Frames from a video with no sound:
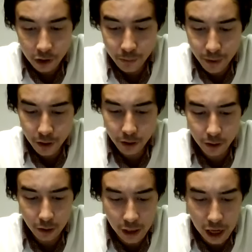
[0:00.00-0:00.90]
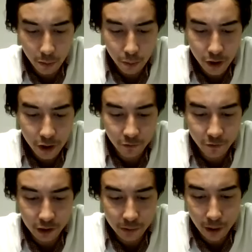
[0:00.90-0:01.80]
there's been a, an outbreak
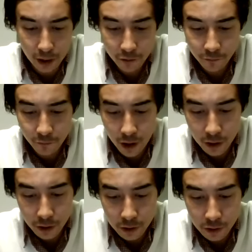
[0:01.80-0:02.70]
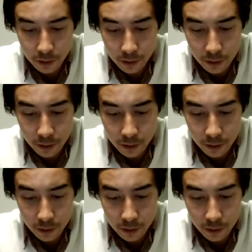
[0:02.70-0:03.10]
of e-bike fires.